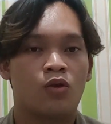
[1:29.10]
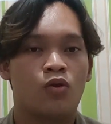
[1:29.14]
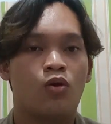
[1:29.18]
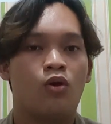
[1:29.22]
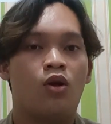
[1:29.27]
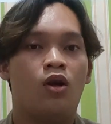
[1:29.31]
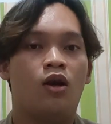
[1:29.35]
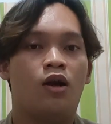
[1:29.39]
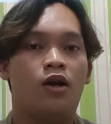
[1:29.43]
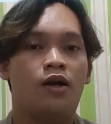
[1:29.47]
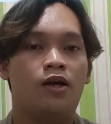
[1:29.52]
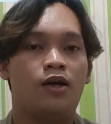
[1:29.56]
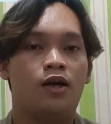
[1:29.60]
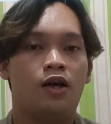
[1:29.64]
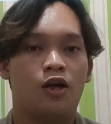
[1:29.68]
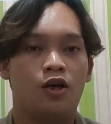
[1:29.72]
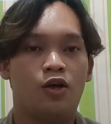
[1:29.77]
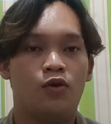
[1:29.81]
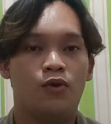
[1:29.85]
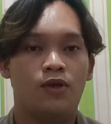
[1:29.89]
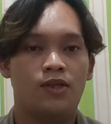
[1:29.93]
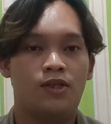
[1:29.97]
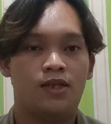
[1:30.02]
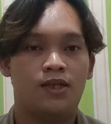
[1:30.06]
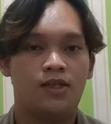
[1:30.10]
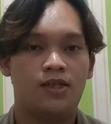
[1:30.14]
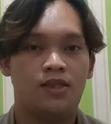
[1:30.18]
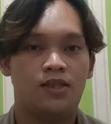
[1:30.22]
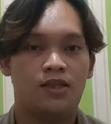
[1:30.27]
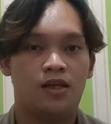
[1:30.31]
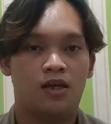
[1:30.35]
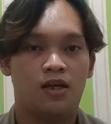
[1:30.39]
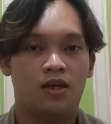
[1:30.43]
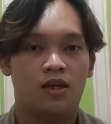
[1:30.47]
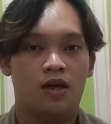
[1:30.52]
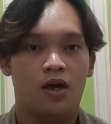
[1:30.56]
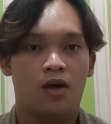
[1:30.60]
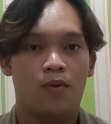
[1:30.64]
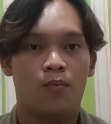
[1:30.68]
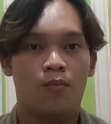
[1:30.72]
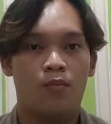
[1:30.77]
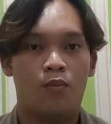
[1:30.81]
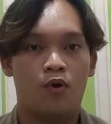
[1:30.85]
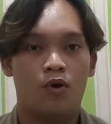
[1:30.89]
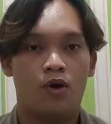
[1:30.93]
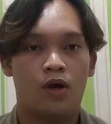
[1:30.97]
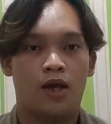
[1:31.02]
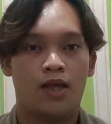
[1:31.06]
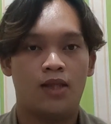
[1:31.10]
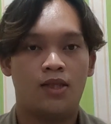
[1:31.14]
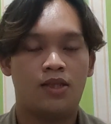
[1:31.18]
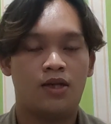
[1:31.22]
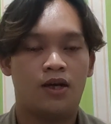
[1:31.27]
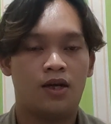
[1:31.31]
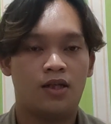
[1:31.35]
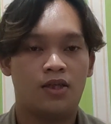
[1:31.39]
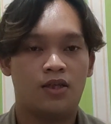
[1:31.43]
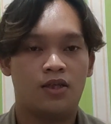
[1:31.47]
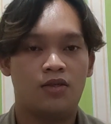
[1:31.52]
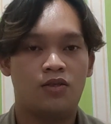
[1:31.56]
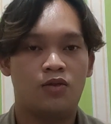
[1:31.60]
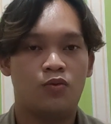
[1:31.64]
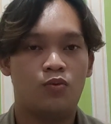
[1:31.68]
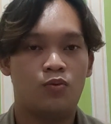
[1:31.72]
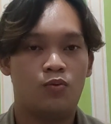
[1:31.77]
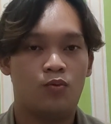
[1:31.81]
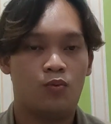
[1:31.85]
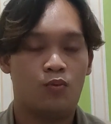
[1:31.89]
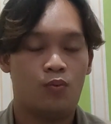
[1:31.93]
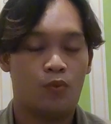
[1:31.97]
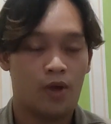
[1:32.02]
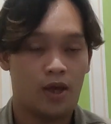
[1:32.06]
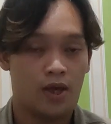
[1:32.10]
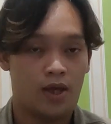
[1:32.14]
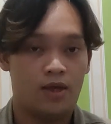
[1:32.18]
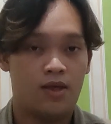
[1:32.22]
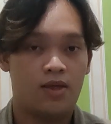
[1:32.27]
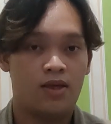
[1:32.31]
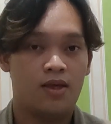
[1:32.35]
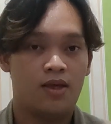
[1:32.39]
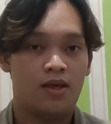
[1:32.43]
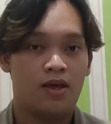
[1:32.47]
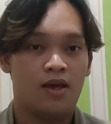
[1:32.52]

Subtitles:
to learn languages in a more interactive way.